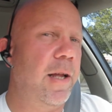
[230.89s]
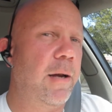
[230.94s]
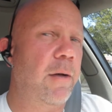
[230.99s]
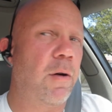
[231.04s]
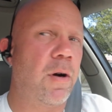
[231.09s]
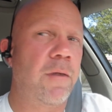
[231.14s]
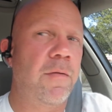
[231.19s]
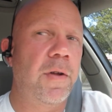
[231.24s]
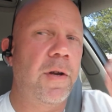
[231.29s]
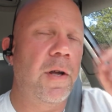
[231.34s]
in
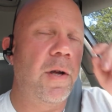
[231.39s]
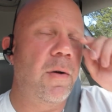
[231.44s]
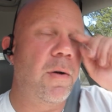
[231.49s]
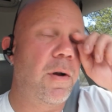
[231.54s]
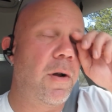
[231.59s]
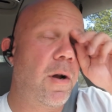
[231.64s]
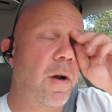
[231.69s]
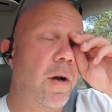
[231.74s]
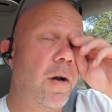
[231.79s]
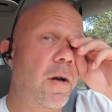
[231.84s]
our video
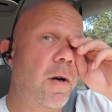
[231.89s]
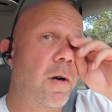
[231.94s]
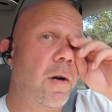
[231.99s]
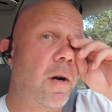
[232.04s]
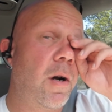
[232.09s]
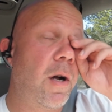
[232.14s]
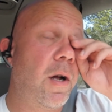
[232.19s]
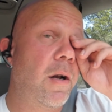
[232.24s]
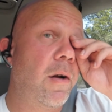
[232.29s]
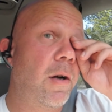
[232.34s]
on, on our
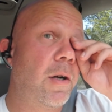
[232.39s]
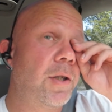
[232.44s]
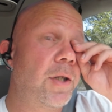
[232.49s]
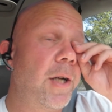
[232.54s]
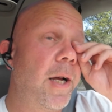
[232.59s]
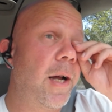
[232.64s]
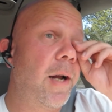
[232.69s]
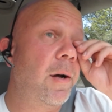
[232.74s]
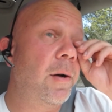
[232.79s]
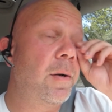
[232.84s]
on our
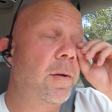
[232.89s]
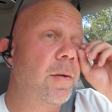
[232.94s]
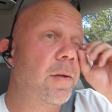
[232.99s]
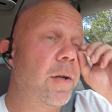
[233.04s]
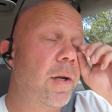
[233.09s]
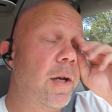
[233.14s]
channel.